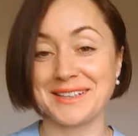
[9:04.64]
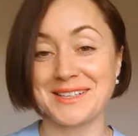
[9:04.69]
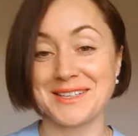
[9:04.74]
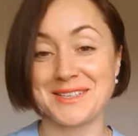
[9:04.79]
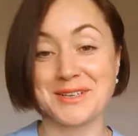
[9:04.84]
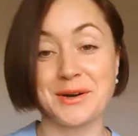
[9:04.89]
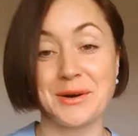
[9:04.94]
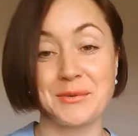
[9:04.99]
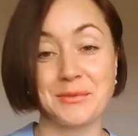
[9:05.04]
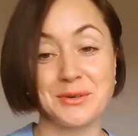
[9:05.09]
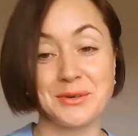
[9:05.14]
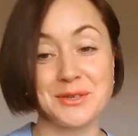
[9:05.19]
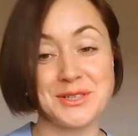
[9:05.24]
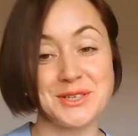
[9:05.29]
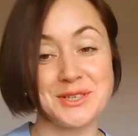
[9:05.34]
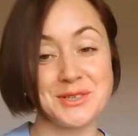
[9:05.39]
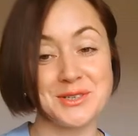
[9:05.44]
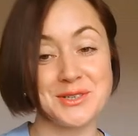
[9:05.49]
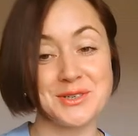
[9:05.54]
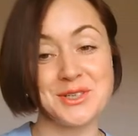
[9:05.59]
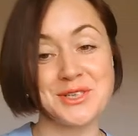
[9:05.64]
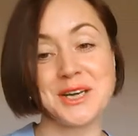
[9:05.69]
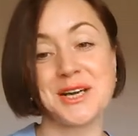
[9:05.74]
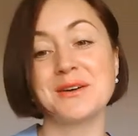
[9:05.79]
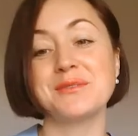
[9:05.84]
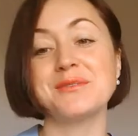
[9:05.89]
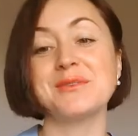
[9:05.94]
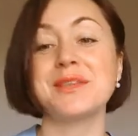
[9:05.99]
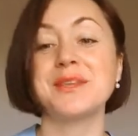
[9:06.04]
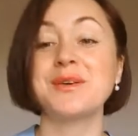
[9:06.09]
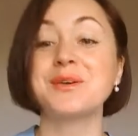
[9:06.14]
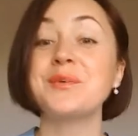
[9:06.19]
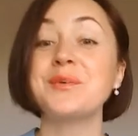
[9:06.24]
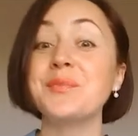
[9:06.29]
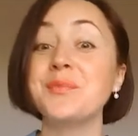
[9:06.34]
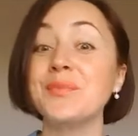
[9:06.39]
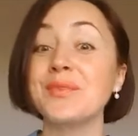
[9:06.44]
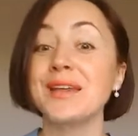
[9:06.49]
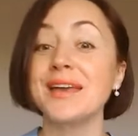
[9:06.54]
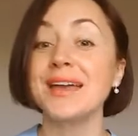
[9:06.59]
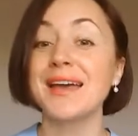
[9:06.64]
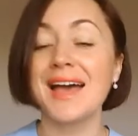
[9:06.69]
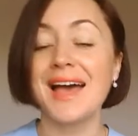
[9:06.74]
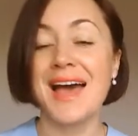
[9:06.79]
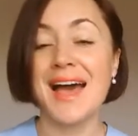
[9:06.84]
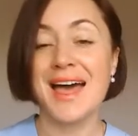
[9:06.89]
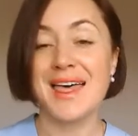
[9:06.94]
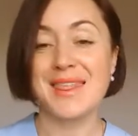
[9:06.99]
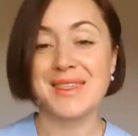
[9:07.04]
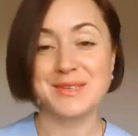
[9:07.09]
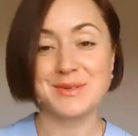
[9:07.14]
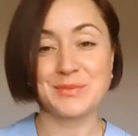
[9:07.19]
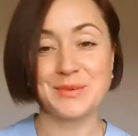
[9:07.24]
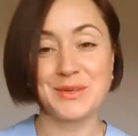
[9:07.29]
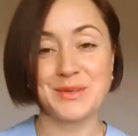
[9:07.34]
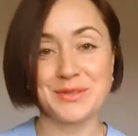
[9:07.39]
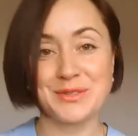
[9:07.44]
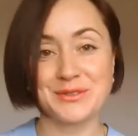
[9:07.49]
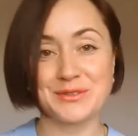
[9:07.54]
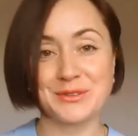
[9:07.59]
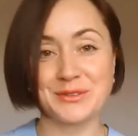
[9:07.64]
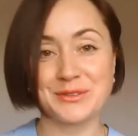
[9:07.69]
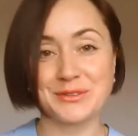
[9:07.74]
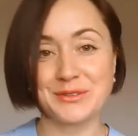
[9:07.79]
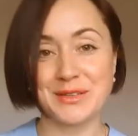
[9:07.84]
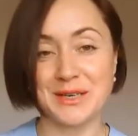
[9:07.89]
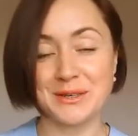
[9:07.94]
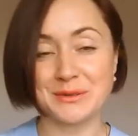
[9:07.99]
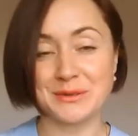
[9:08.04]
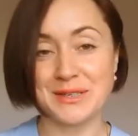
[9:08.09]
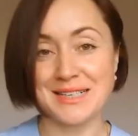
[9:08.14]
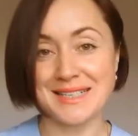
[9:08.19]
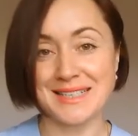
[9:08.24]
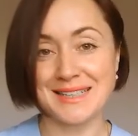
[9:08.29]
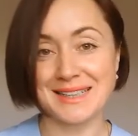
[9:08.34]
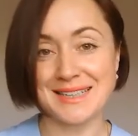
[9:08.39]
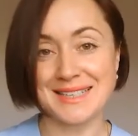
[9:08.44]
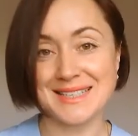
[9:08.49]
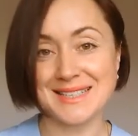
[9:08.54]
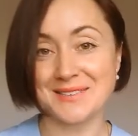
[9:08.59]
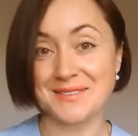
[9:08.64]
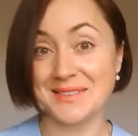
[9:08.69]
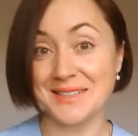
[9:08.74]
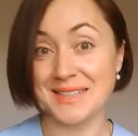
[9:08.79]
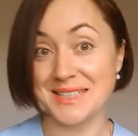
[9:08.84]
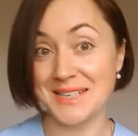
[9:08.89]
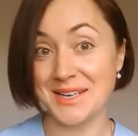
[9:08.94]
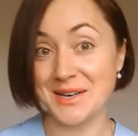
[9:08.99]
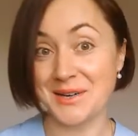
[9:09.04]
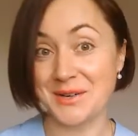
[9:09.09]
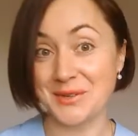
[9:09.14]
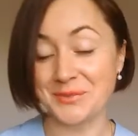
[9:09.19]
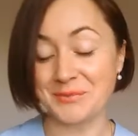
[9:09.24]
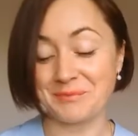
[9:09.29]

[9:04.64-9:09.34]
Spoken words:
it, so I wanted to share with you these beautiful flowers in this video.